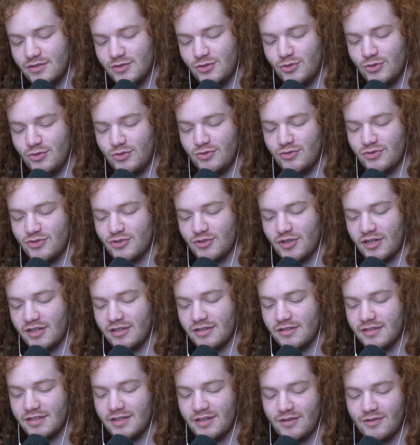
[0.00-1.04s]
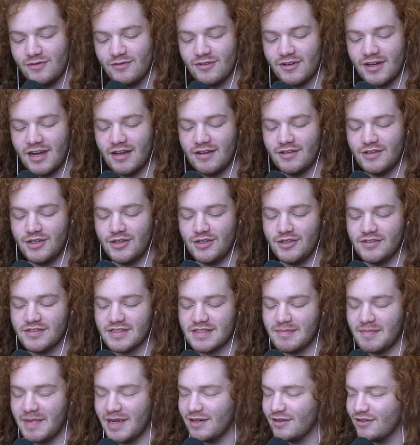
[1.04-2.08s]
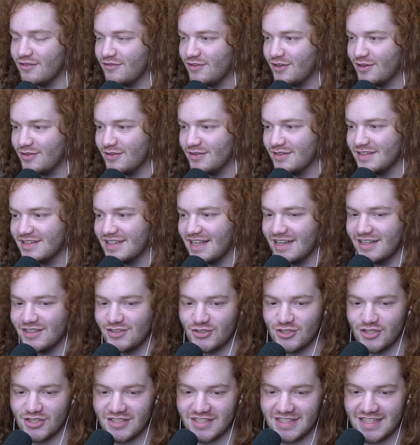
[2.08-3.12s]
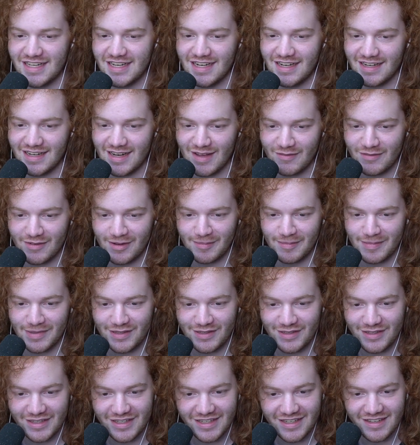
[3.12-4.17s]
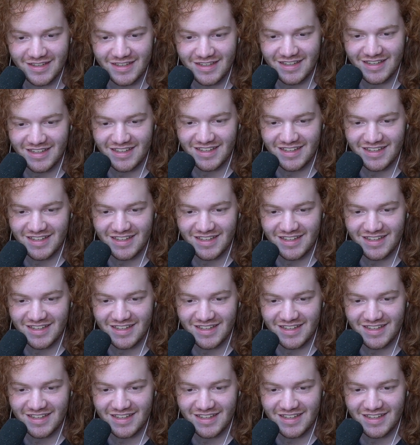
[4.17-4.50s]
to strangle you for how you use the microphone. That is just an inevitability.